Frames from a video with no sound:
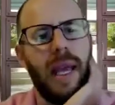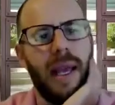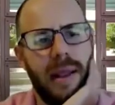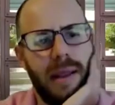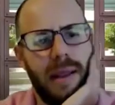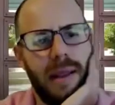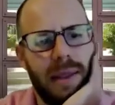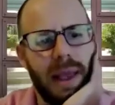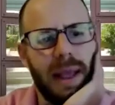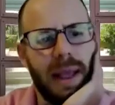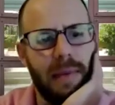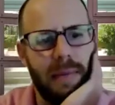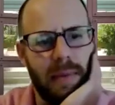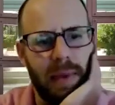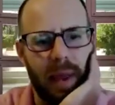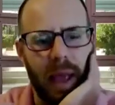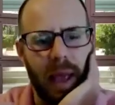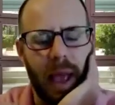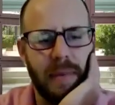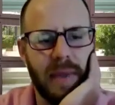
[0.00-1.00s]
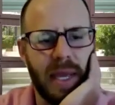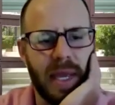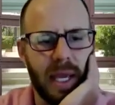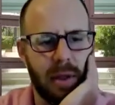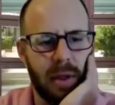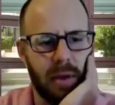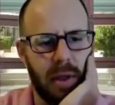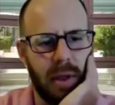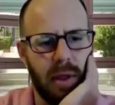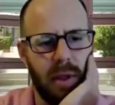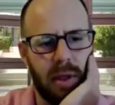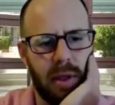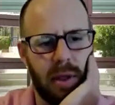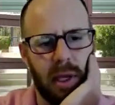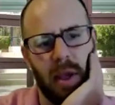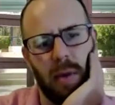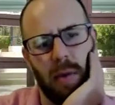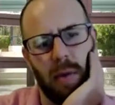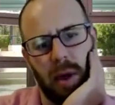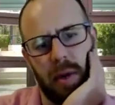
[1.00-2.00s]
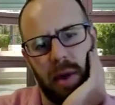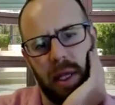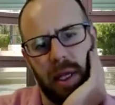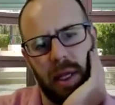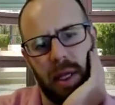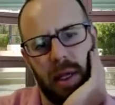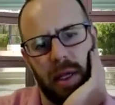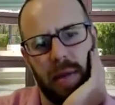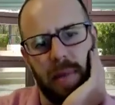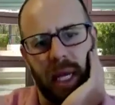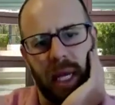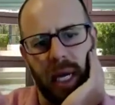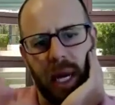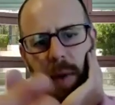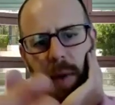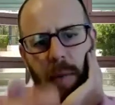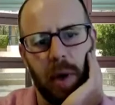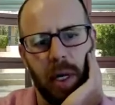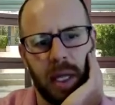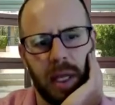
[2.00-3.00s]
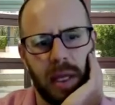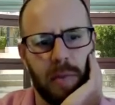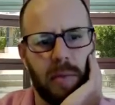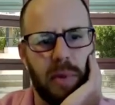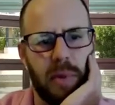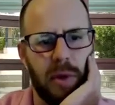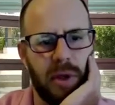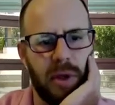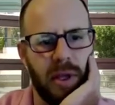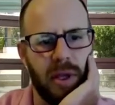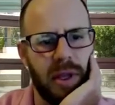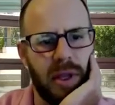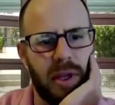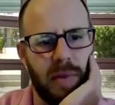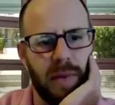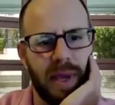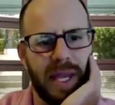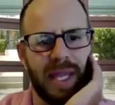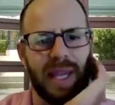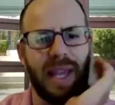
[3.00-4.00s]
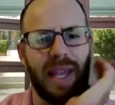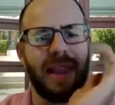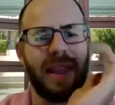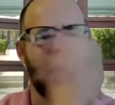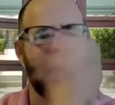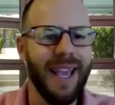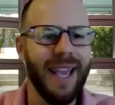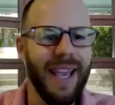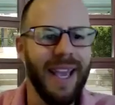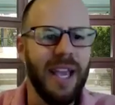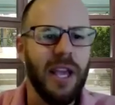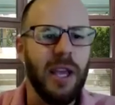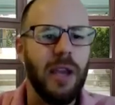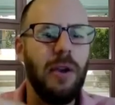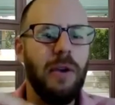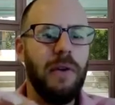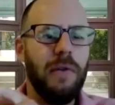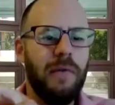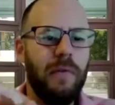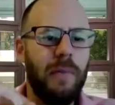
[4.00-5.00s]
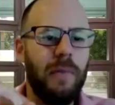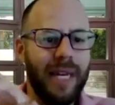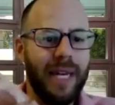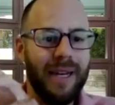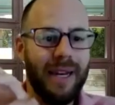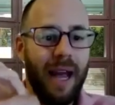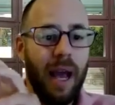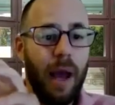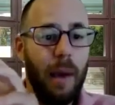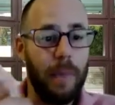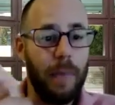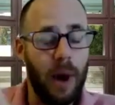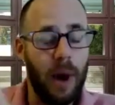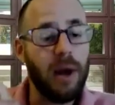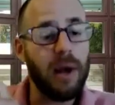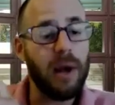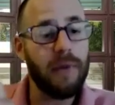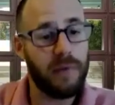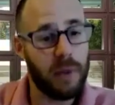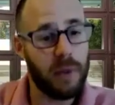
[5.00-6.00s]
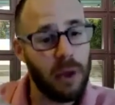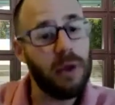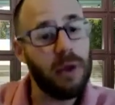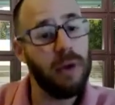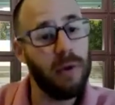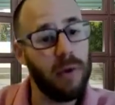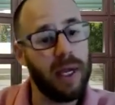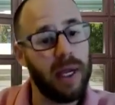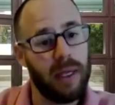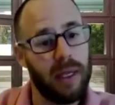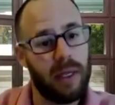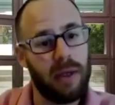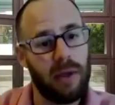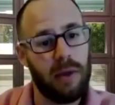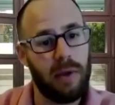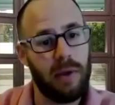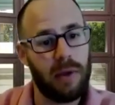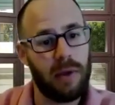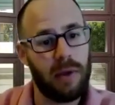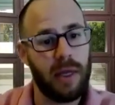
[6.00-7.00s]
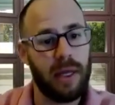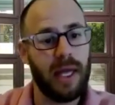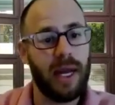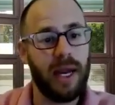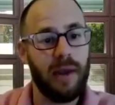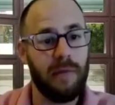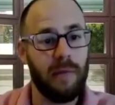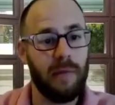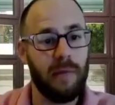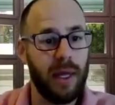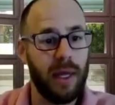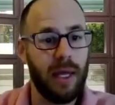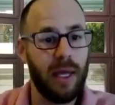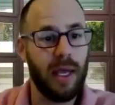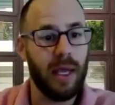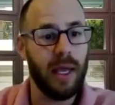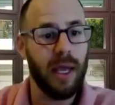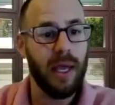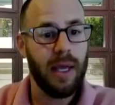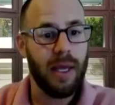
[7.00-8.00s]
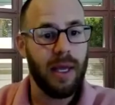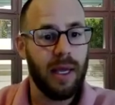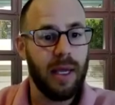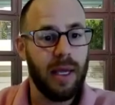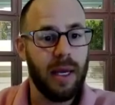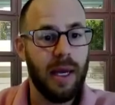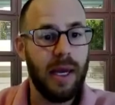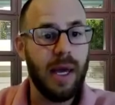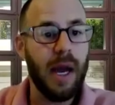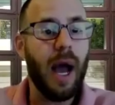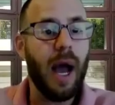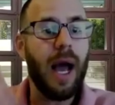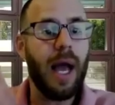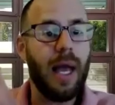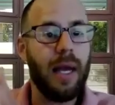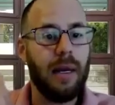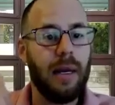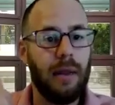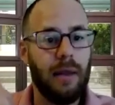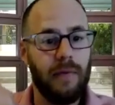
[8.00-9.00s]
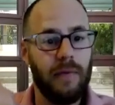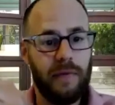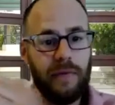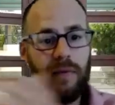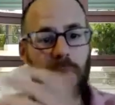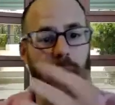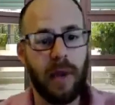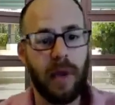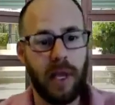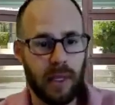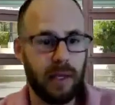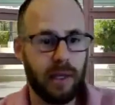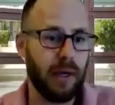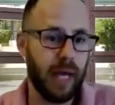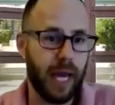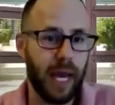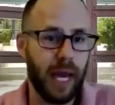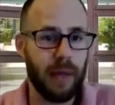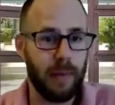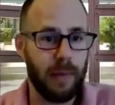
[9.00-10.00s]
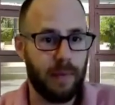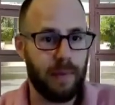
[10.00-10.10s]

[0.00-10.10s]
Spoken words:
Daniel, it looks like you were going to say something, and I wanted to push it to you because I think you've been part of two institutions that have really not focused on getting